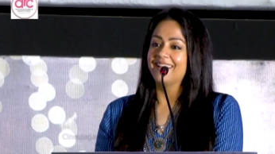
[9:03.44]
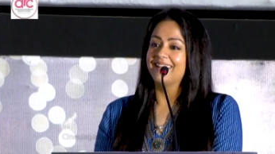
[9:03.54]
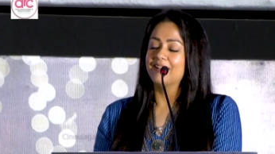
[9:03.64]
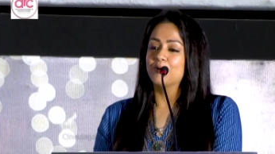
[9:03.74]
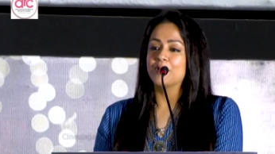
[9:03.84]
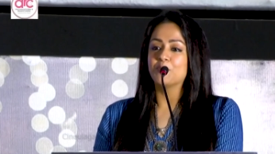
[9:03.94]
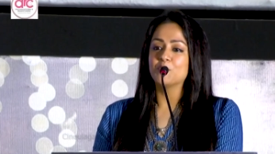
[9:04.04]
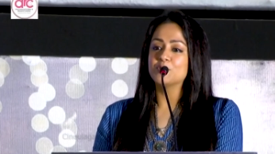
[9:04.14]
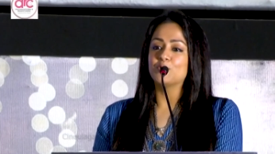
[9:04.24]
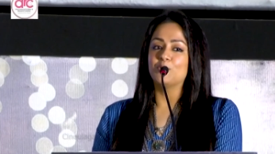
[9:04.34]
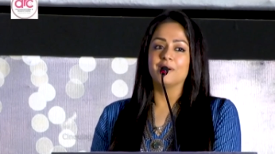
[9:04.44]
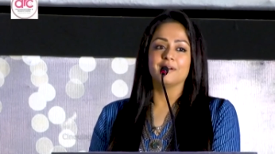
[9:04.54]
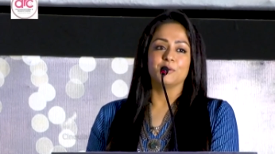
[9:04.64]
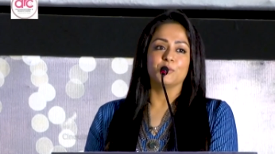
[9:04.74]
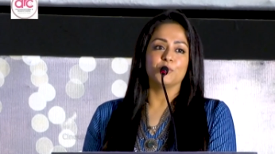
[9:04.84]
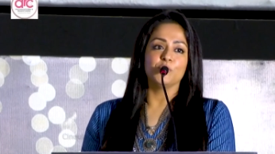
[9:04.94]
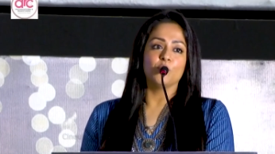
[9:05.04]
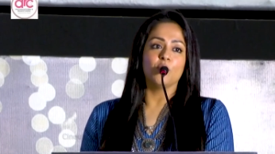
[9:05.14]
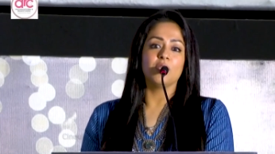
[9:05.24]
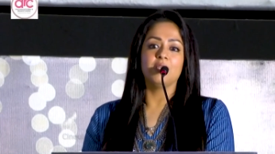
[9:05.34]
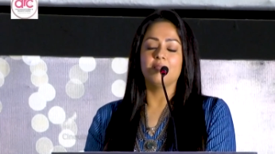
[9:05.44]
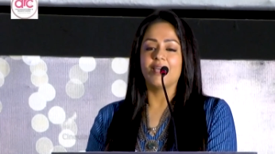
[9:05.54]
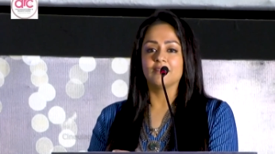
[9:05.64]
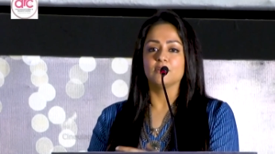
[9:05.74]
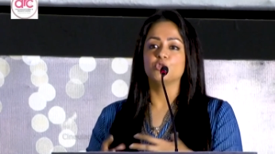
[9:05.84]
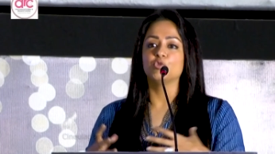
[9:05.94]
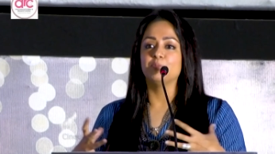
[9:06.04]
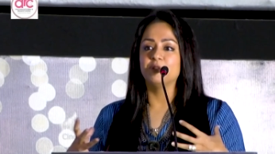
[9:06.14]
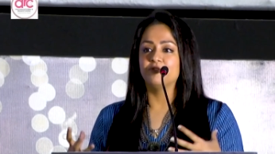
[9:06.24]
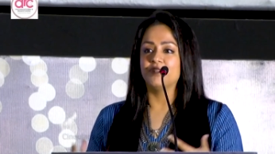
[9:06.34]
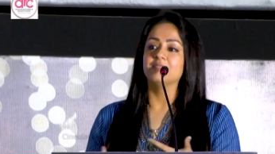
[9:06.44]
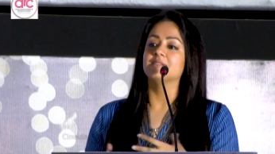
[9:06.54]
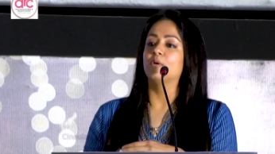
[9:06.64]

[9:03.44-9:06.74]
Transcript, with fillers: and avanga epovume solvanga, you know, you all actors should be friends.